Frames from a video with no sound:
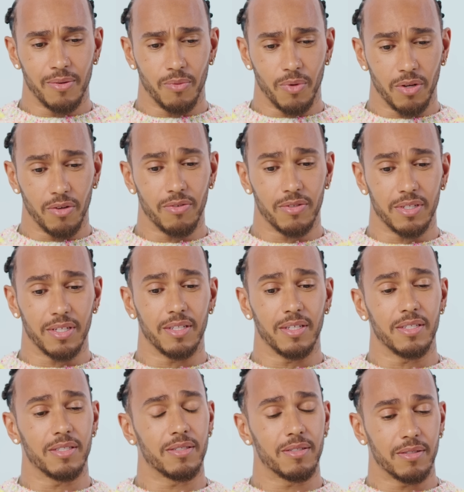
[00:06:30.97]
where you see
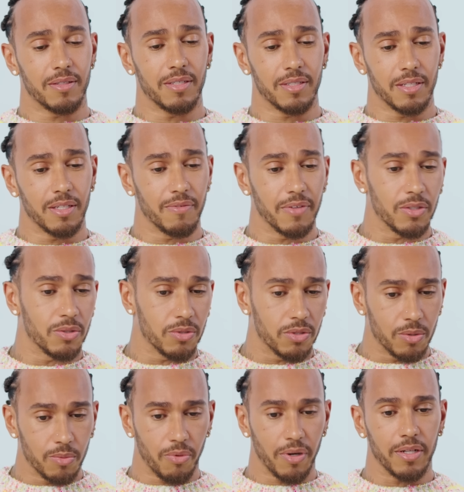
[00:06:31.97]
these individuals
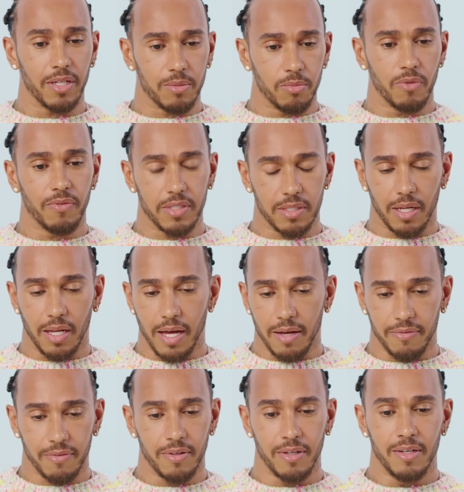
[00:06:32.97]
who bring these movies to
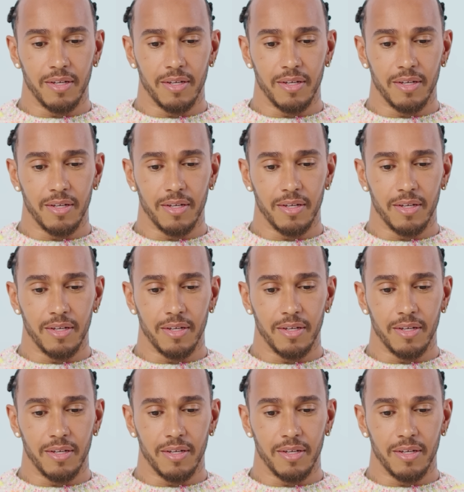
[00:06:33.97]
life.